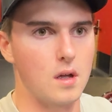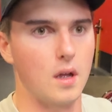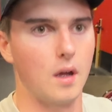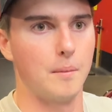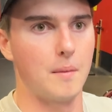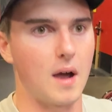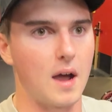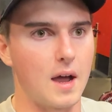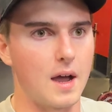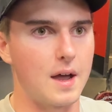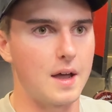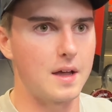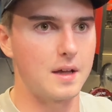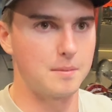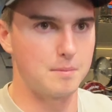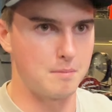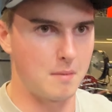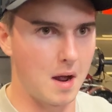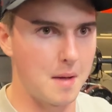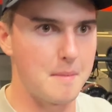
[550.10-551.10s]
my
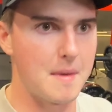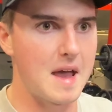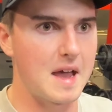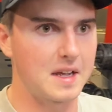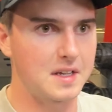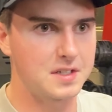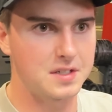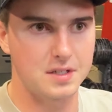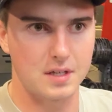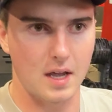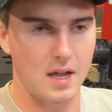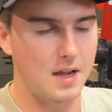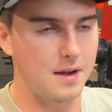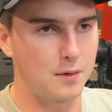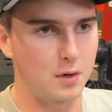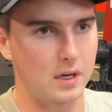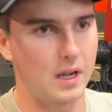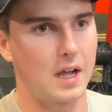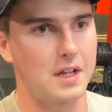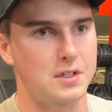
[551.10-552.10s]
max I
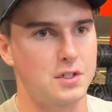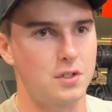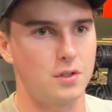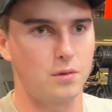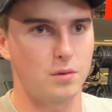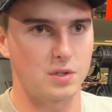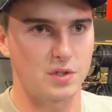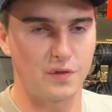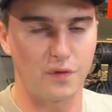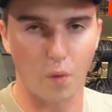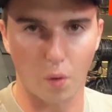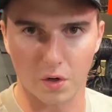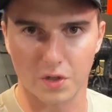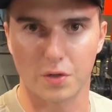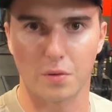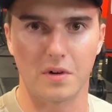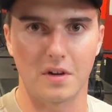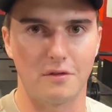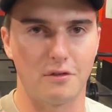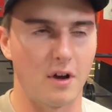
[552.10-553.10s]
ever got to was
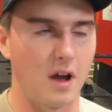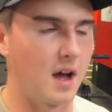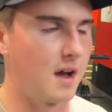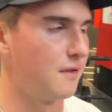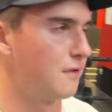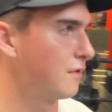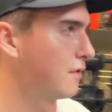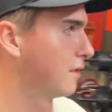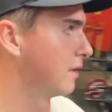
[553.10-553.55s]
425.